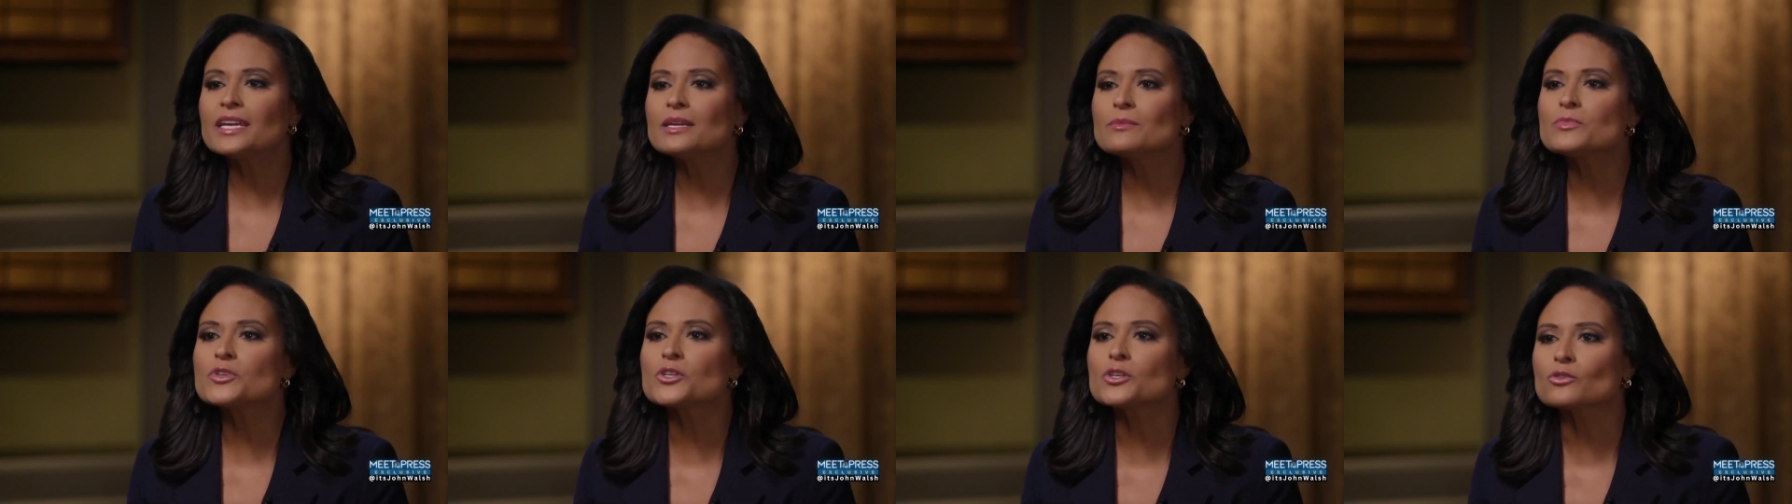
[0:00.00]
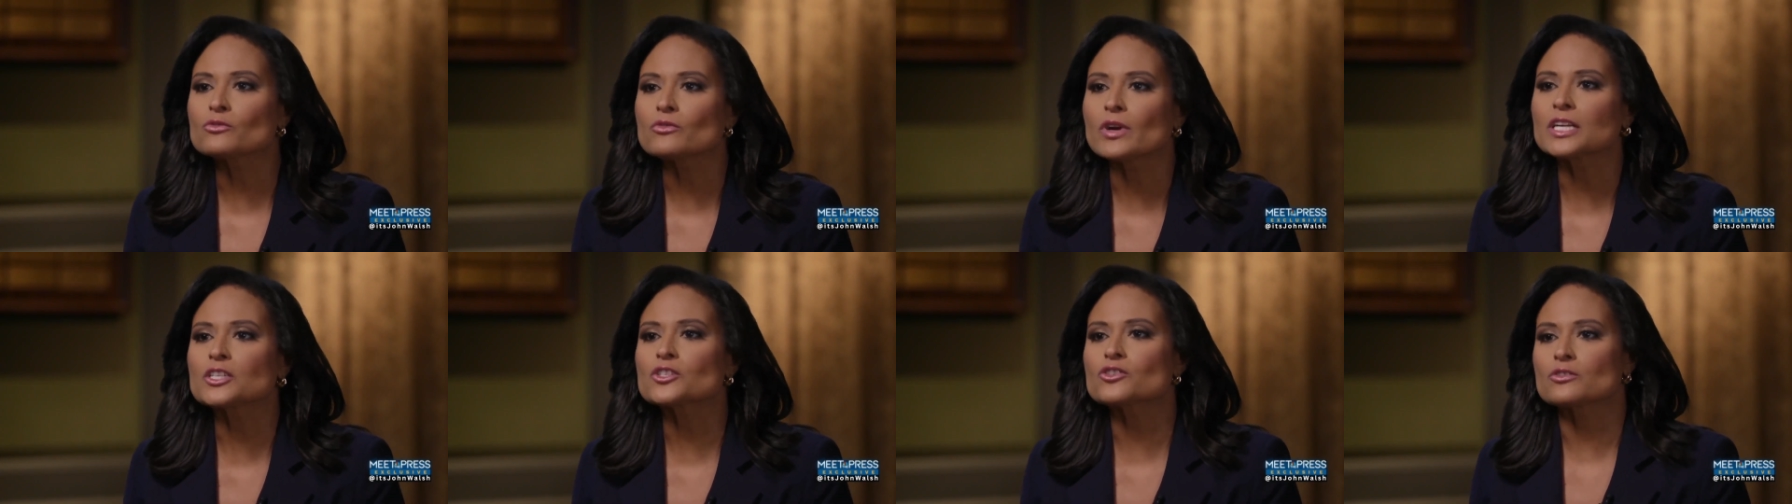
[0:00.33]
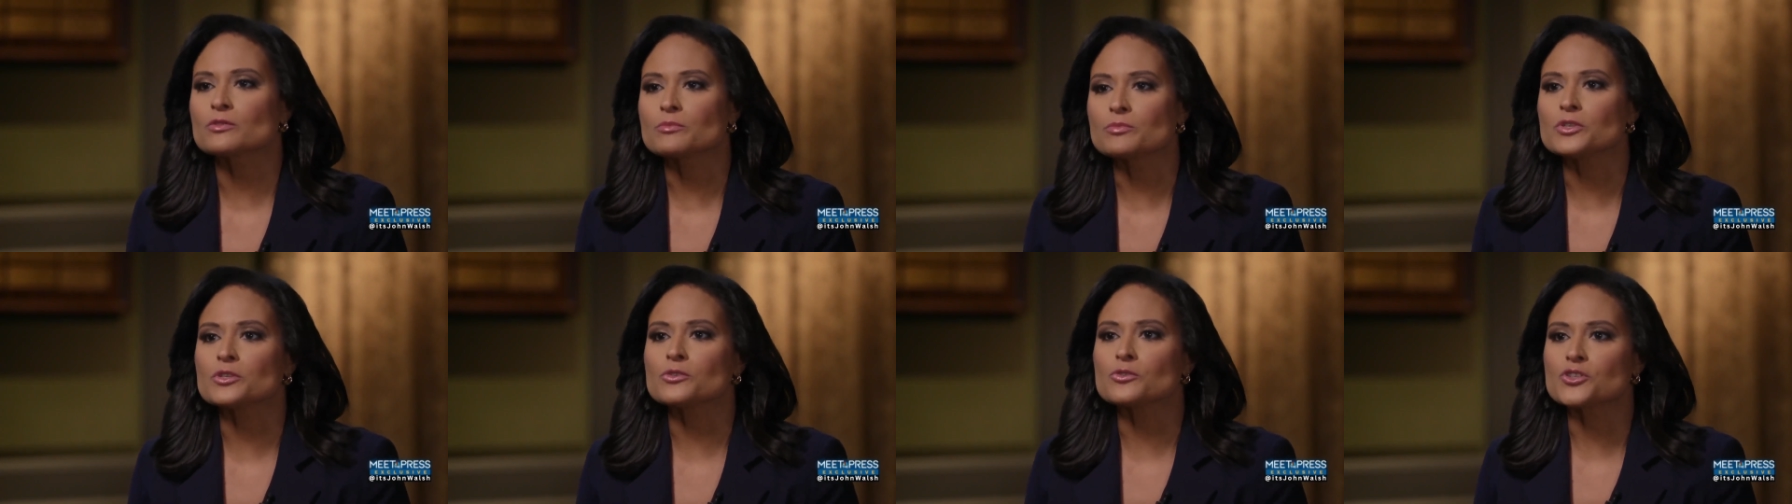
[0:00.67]
I am your
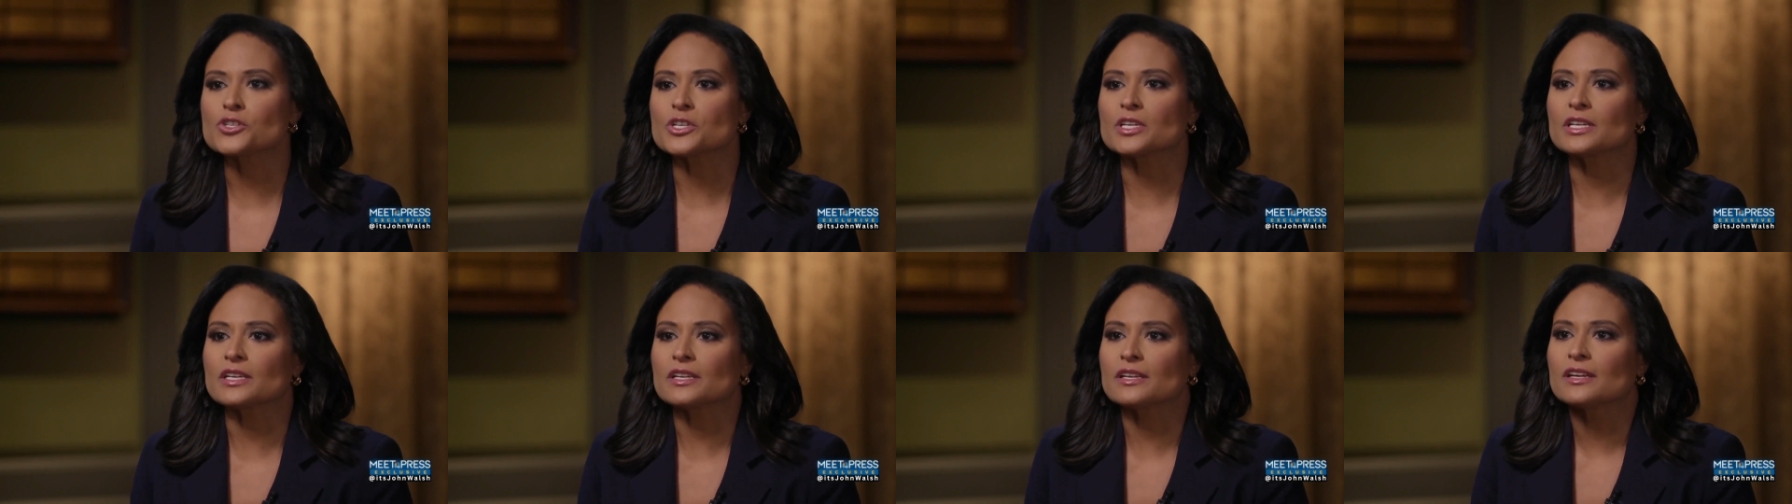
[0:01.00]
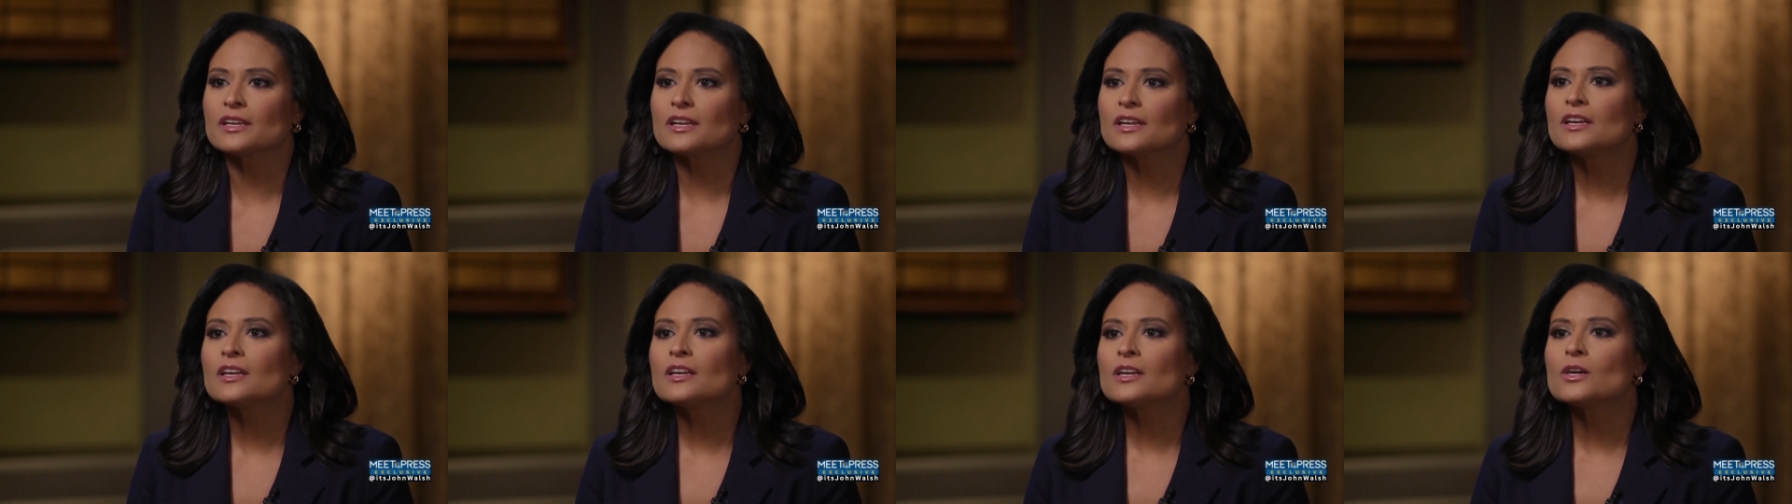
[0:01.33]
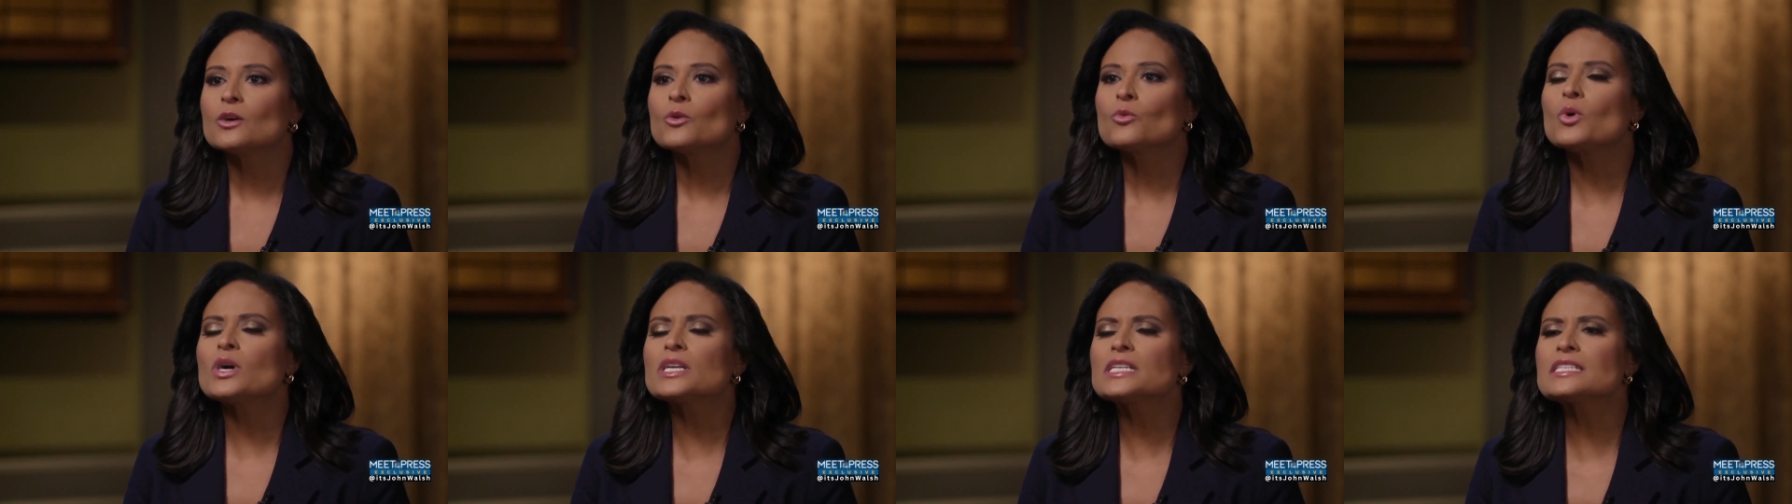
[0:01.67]
retribution.
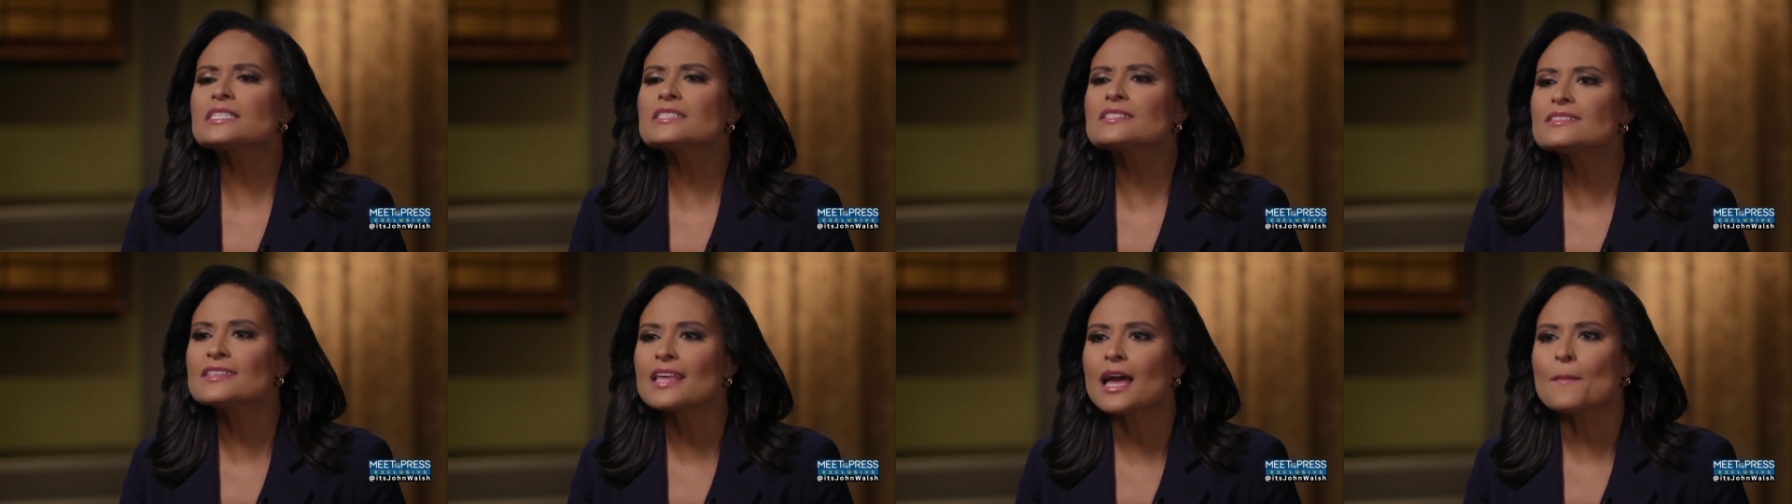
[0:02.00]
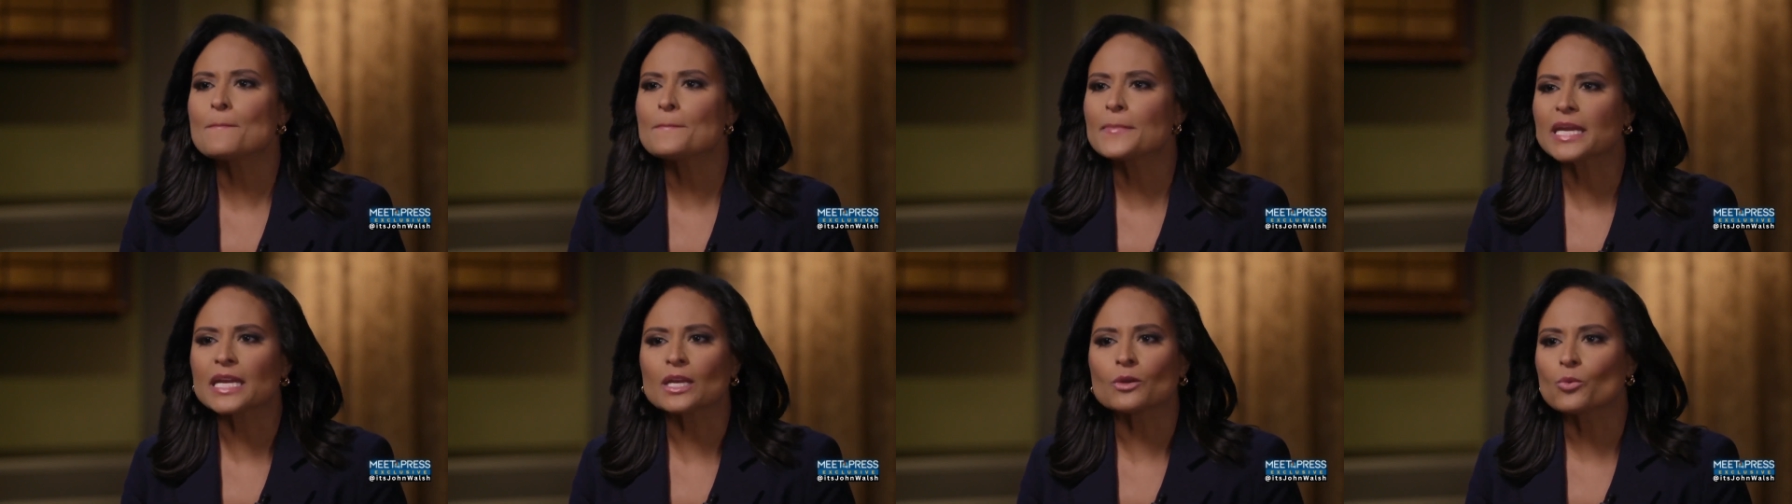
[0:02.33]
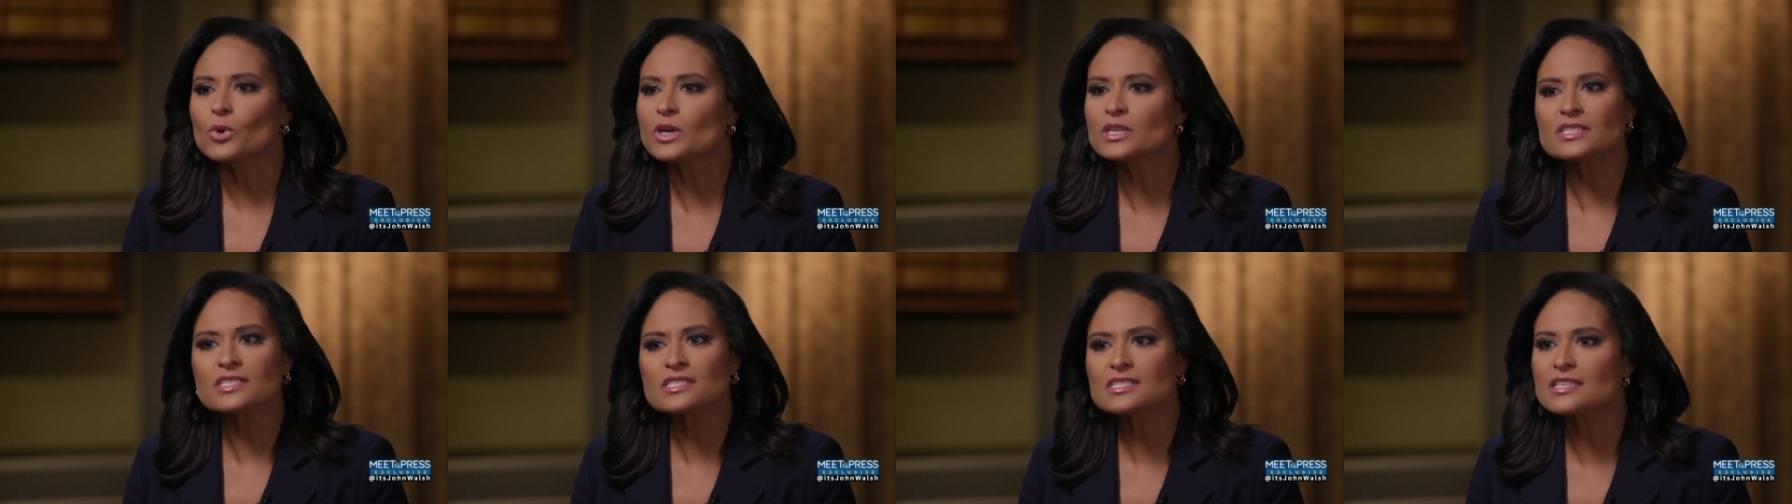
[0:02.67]
What does that mean?
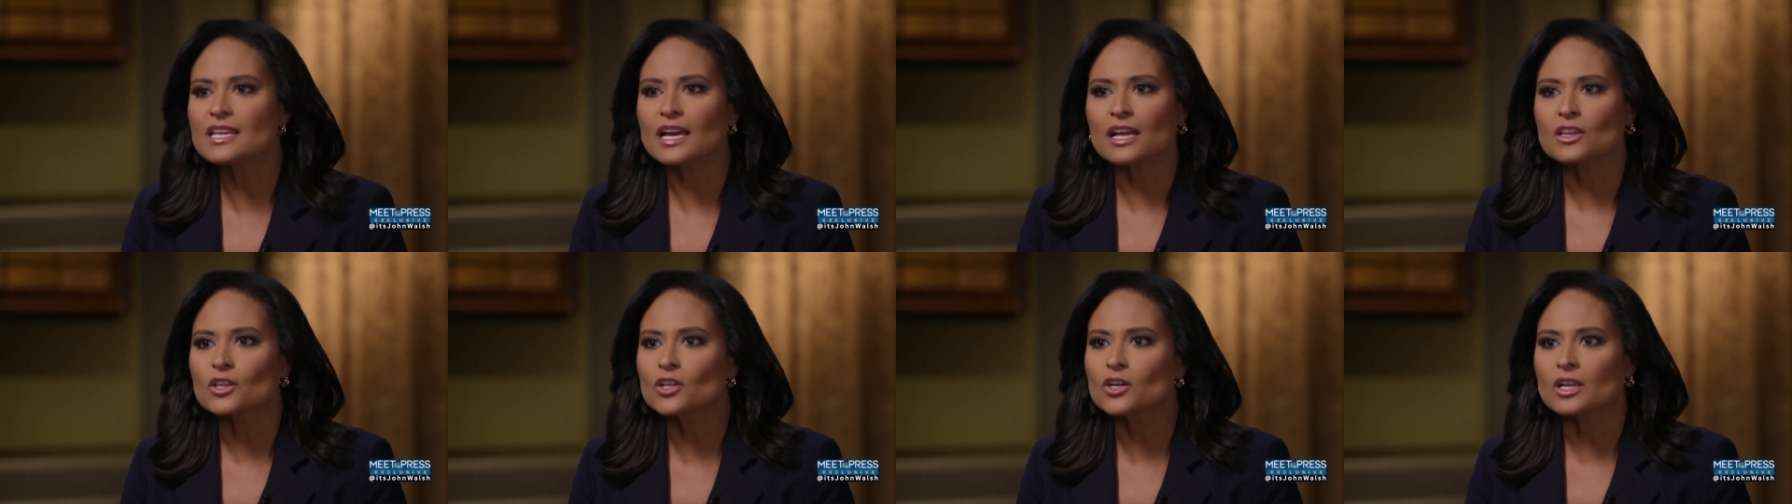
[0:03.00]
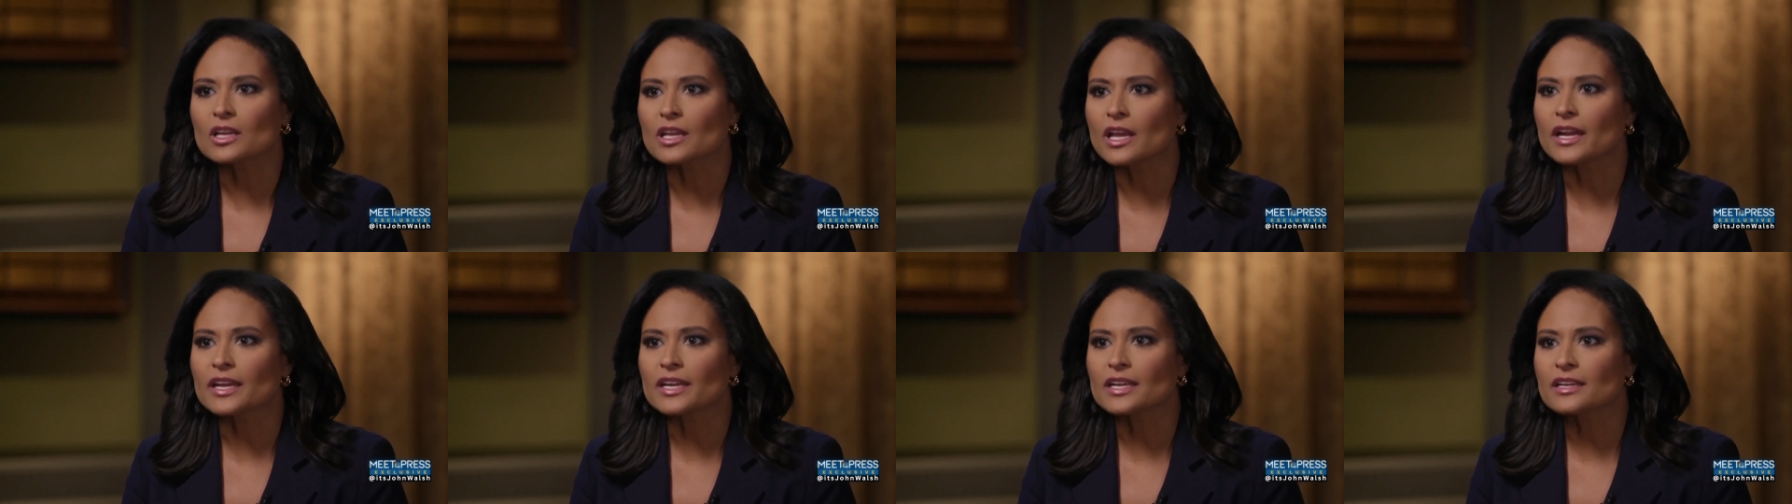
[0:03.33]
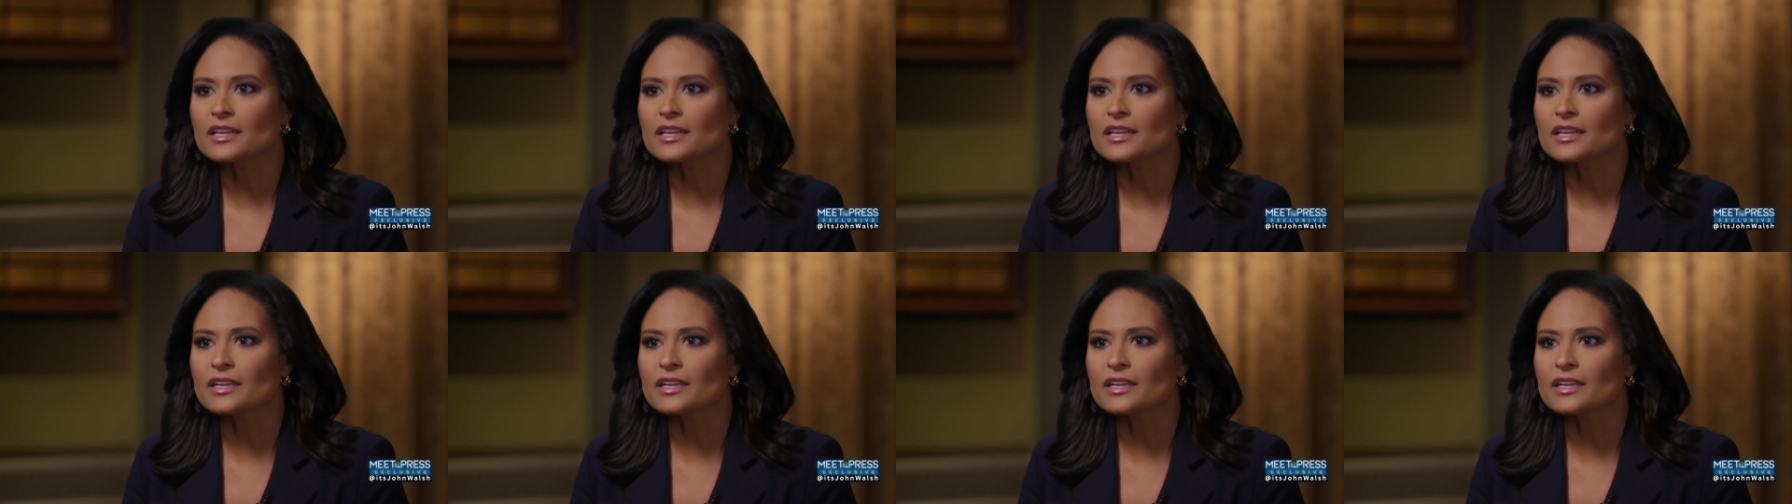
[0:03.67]
What does that look